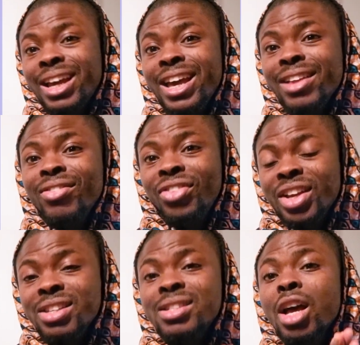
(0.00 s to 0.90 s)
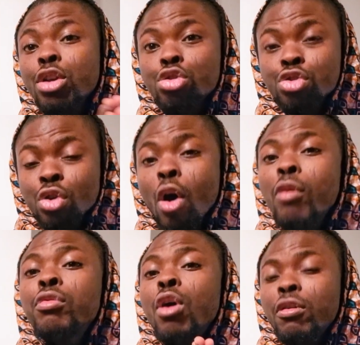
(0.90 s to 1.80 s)
in this
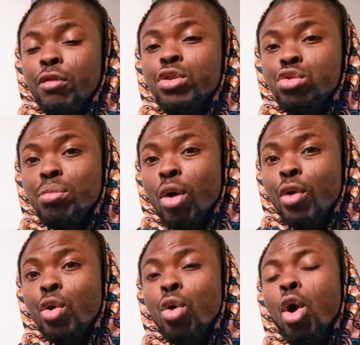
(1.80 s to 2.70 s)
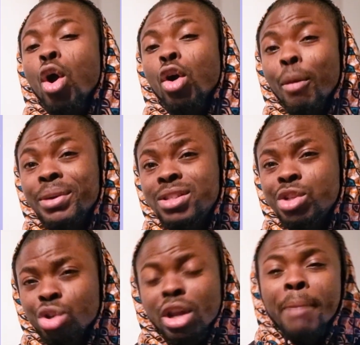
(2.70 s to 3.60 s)
Solve for Tomorrow
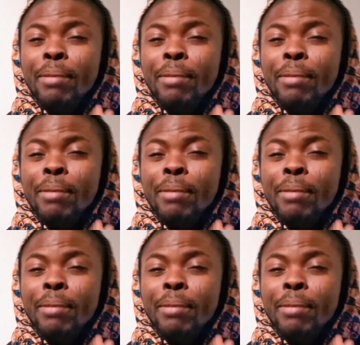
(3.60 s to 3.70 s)
competition.